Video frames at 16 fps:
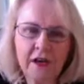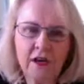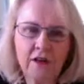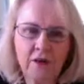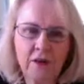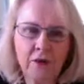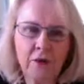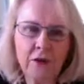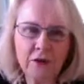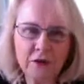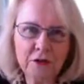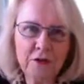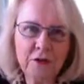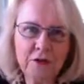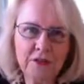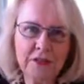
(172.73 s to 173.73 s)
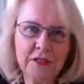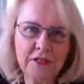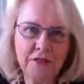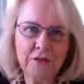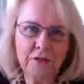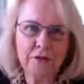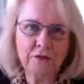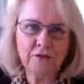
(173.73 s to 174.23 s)
are going to see
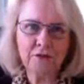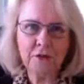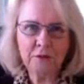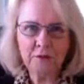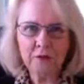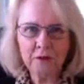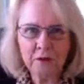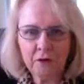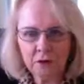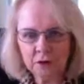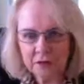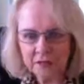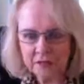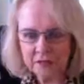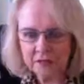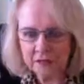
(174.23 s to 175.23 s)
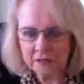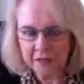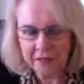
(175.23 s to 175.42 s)
you from their own stuff.